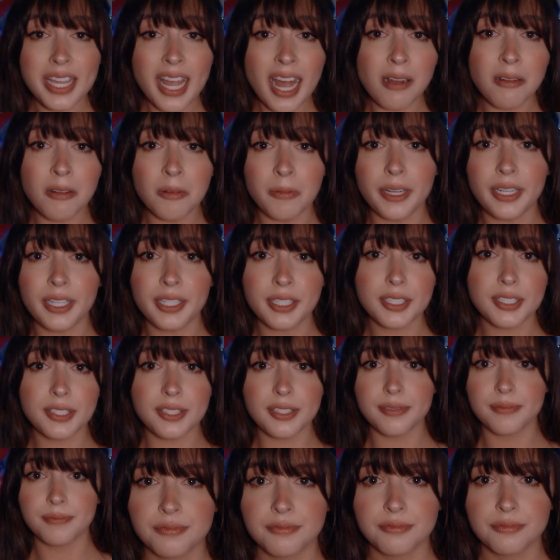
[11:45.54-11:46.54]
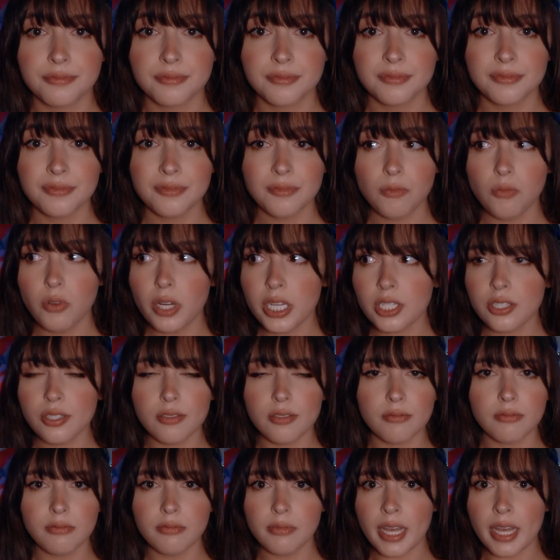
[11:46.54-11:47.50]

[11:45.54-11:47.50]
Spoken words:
how it works, which,